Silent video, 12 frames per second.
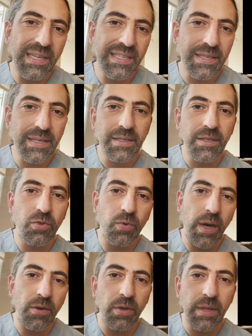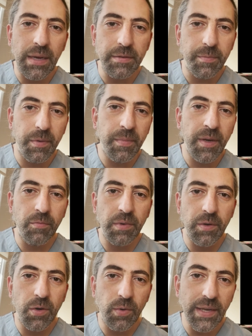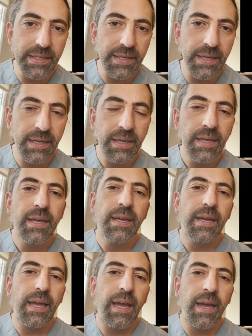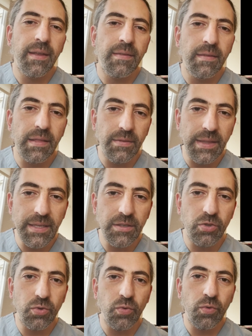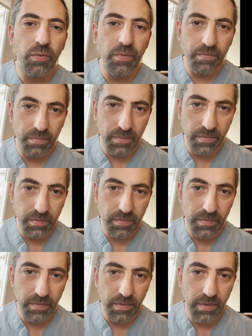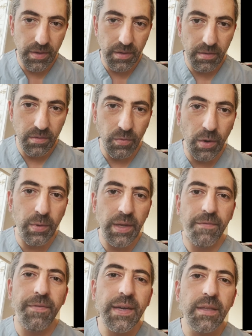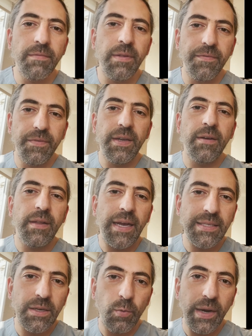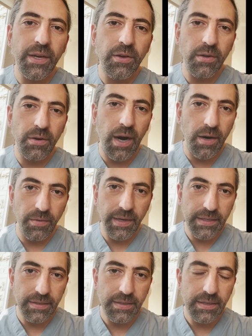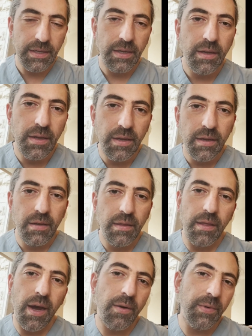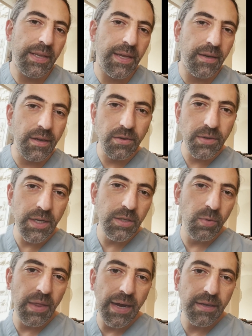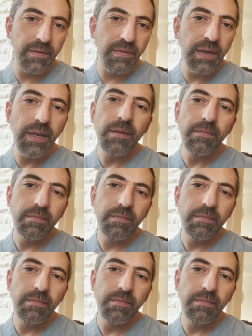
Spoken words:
60 to 100 times per minute when you're resting, and leads to what we effectively feel as a regular heart rate. The heart rate can increase with activity,